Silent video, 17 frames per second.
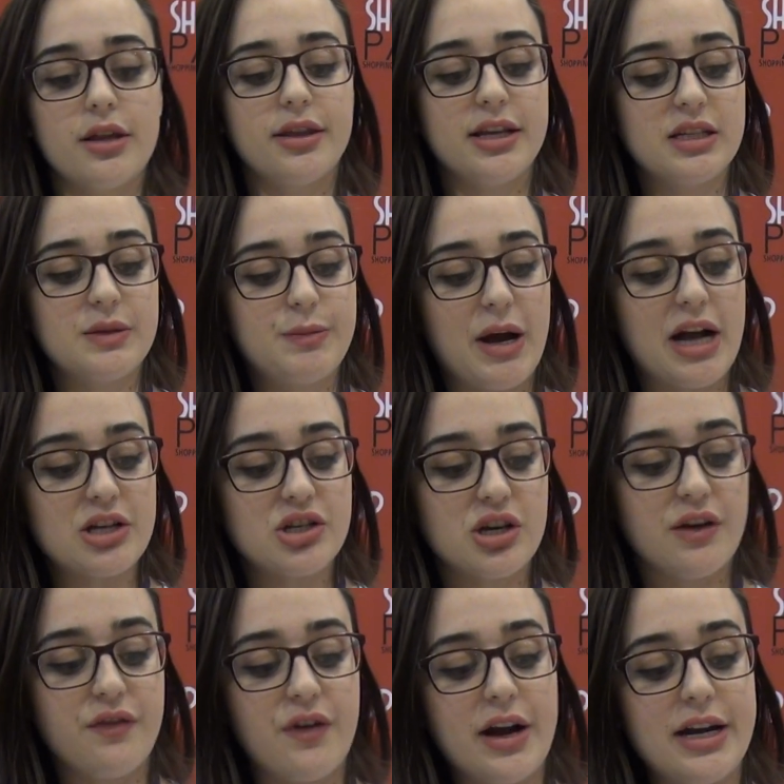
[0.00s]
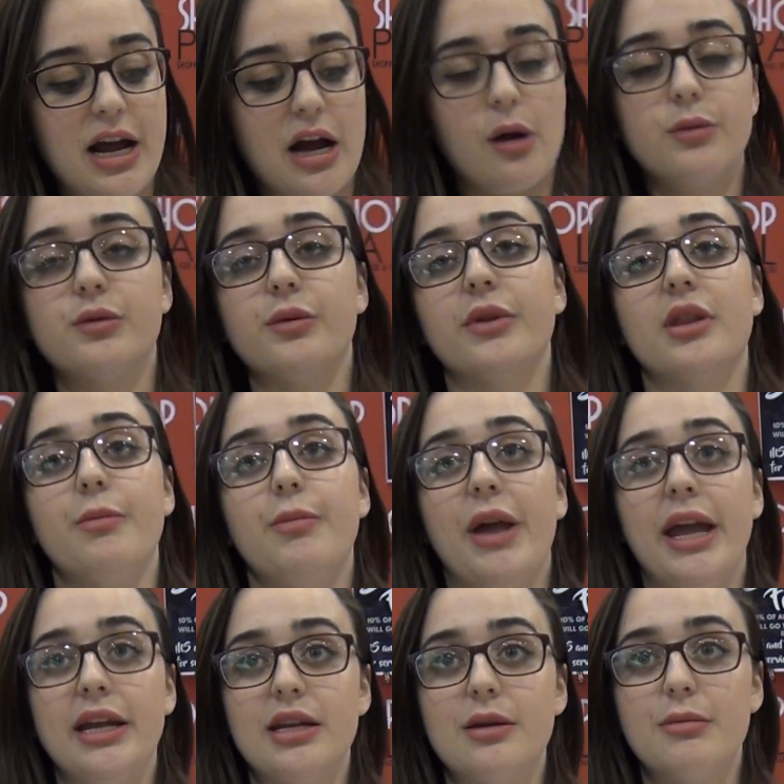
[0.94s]
this patch I find helps with the
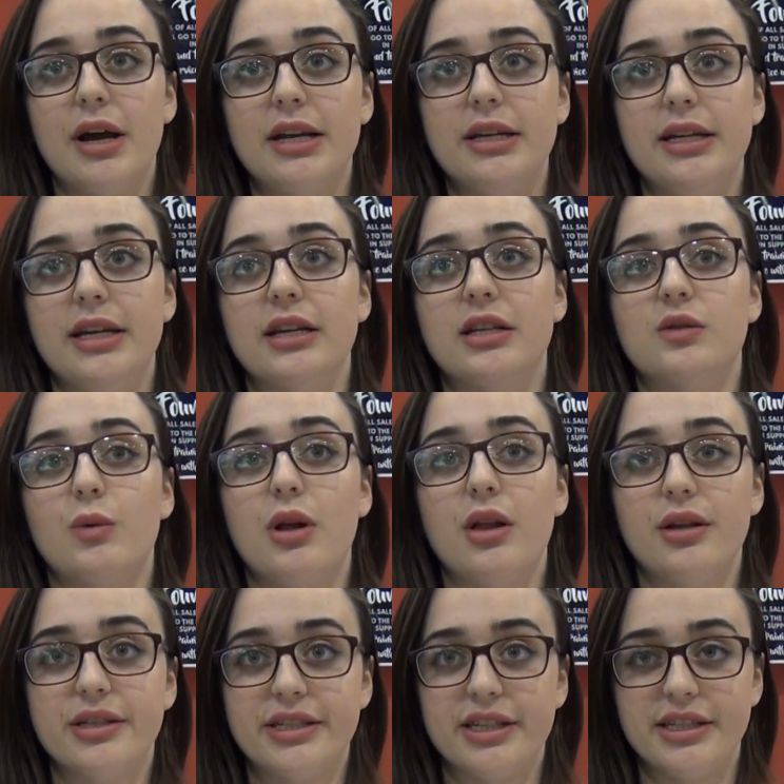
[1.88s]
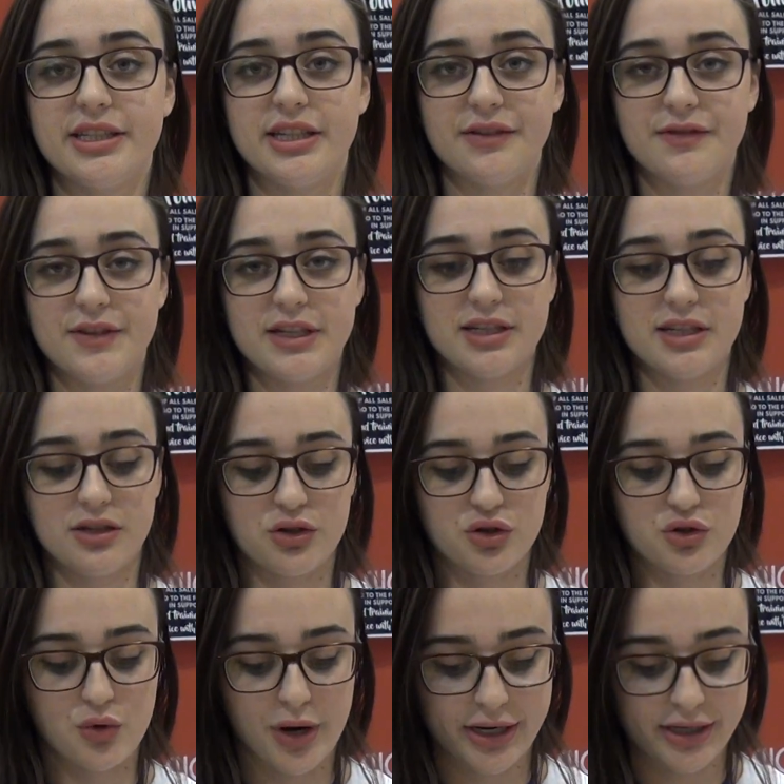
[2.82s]
pain in my knee as well as the stiffness in the
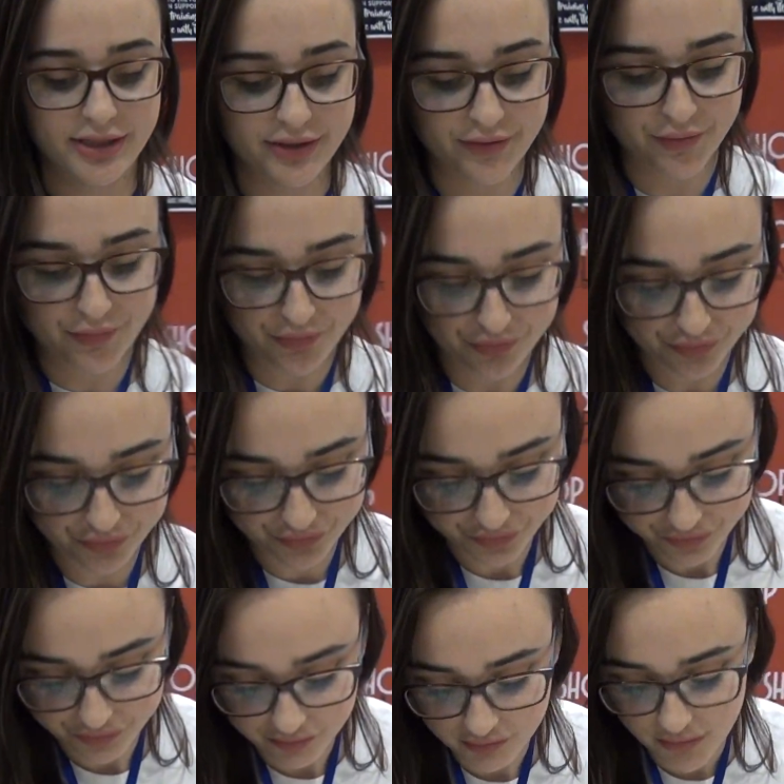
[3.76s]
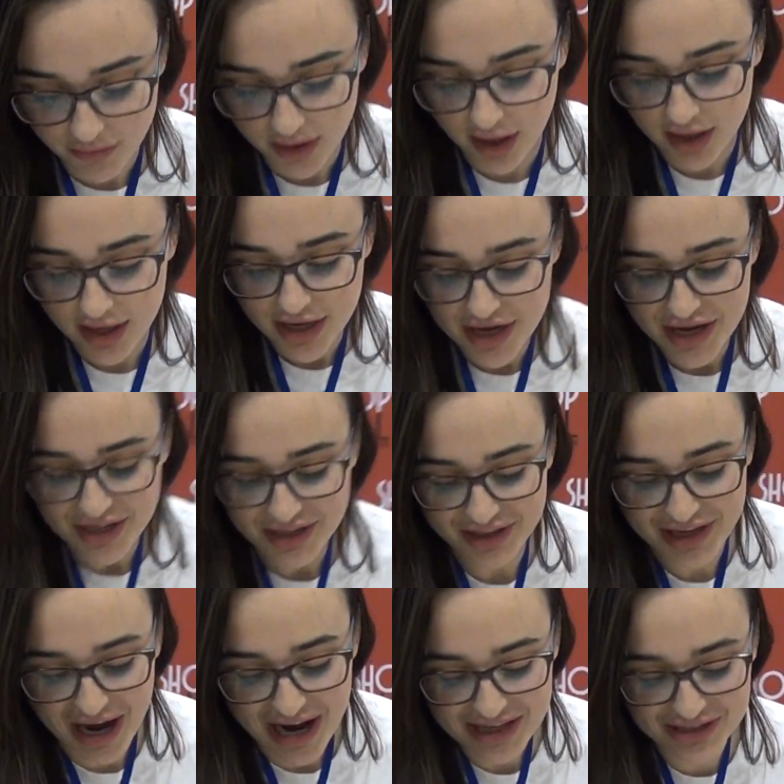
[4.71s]
joint
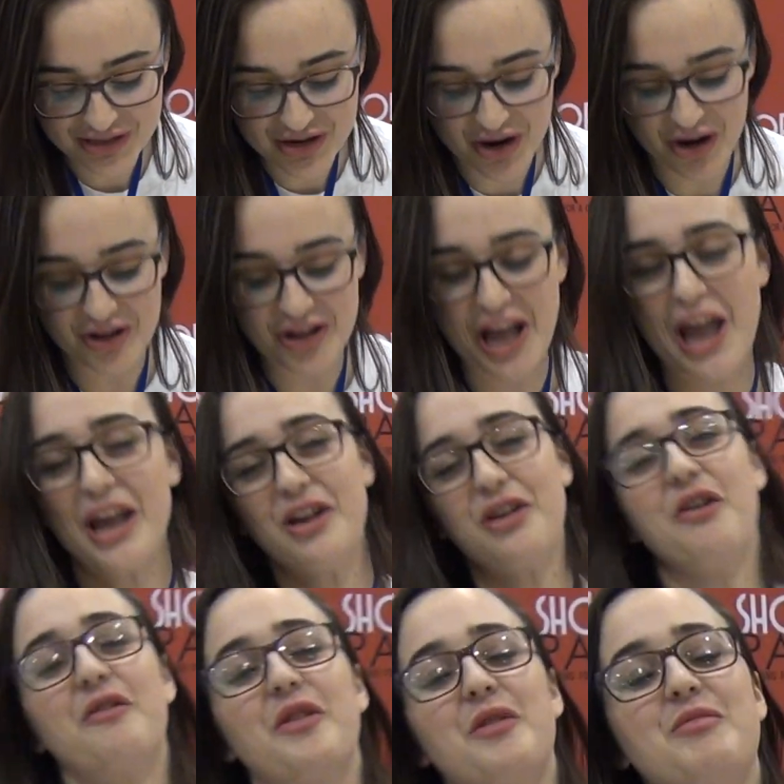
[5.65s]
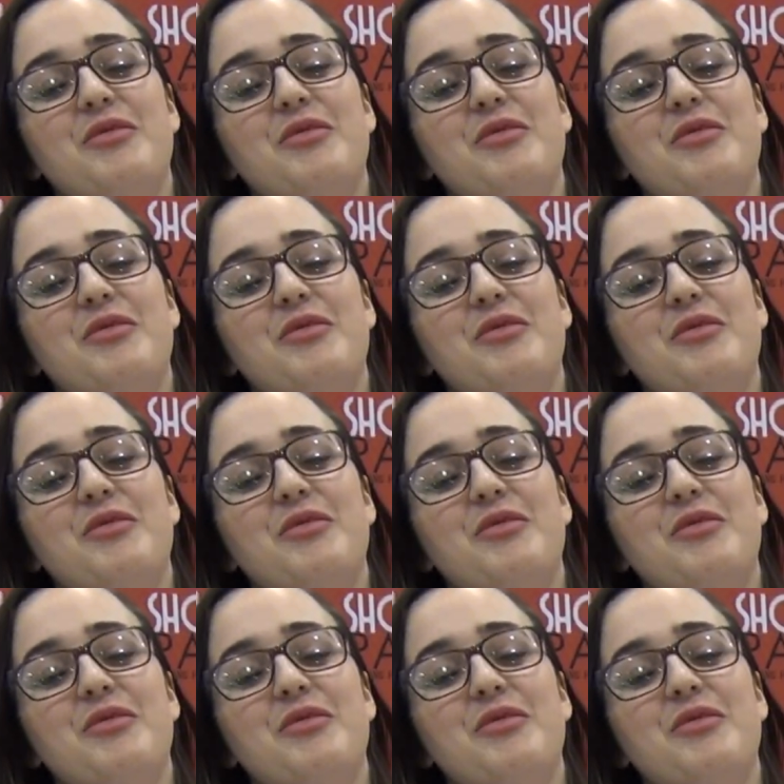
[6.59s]
last call hangover